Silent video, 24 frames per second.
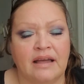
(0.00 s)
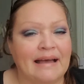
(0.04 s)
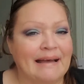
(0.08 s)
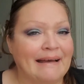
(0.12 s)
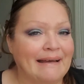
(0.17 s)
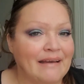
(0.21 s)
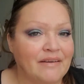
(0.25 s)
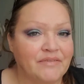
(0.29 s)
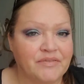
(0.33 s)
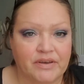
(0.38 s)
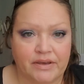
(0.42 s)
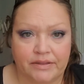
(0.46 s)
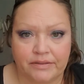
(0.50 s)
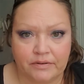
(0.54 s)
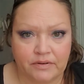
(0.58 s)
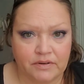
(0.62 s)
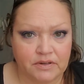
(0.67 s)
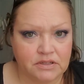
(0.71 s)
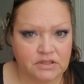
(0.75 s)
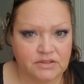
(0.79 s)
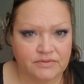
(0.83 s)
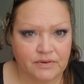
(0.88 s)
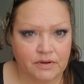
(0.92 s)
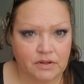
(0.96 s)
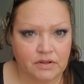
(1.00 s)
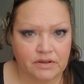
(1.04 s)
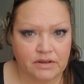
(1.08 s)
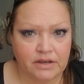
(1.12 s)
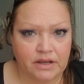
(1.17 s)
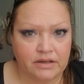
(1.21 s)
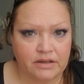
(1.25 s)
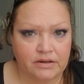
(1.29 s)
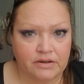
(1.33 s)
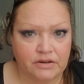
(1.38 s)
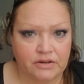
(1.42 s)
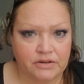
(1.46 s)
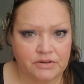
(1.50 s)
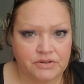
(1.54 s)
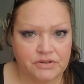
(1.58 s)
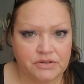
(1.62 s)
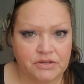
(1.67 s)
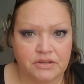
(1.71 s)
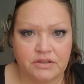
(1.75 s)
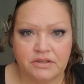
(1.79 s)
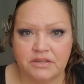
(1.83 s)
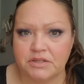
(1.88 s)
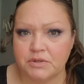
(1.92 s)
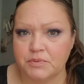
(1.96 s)
I have other
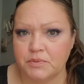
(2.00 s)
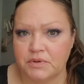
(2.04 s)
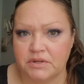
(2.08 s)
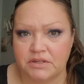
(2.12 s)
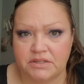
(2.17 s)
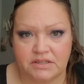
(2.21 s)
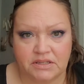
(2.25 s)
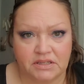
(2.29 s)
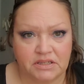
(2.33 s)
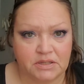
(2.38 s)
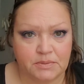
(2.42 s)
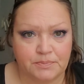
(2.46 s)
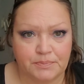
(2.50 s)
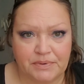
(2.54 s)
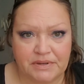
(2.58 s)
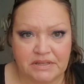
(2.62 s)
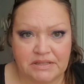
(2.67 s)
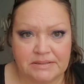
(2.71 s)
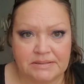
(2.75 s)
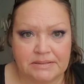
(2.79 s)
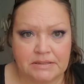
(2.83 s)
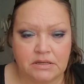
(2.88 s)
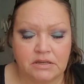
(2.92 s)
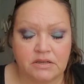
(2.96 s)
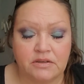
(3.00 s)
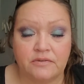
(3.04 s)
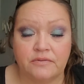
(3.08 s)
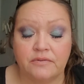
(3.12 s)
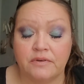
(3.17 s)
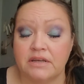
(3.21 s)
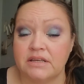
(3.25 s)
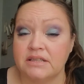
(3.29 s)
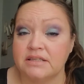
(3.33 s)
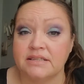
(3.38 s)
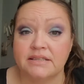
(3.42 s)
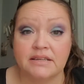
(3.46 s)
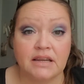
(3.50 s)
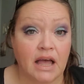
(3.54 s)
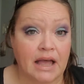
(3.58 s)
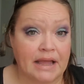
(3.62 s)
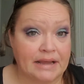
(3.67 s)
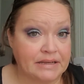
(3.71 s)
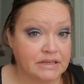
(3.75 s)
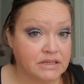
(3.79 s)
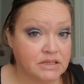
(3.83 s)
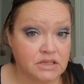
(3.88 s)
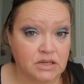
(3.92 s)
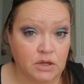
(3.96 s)
exfoliators. This one is expensive. It's
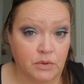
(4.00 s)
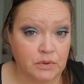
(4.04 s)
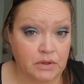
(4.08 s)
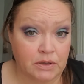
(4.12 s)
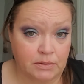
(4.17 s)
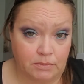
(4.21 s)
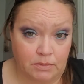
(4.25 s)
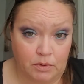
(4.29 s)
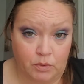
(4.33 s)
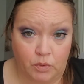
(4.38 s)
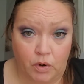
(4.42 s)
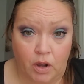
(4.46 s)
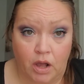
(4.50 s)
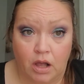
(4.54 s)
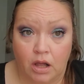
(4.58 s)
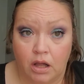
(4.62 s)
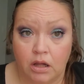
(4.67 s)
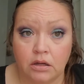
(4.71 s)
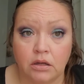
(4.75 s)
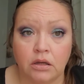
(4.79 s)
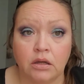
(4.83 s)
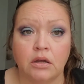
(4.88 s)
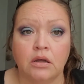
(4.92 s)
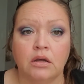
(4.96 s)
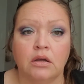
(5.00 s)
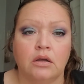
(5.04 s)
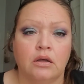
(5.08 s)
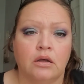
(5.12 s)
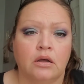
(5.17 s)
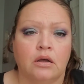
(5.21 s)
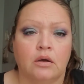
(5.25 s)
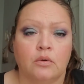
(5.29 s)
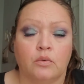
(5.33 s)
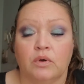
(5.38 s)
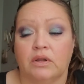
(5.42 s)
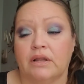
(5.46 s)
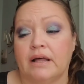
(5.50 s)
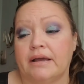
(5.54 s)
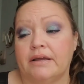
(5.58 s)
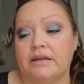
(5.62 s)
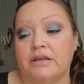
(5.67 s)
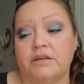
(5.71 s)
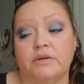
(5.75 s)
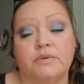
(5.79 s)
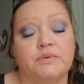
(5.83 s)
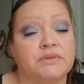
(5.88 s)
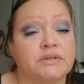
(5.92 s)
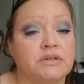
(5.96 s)
nice, don't get me wrong. Will I
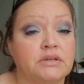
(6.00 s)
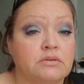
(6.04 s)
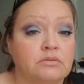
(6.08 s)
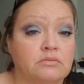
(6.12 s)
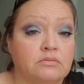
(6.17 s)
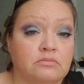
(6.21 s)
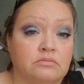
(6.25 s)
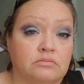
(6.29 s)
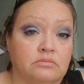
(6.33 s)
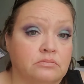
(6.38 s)
use it?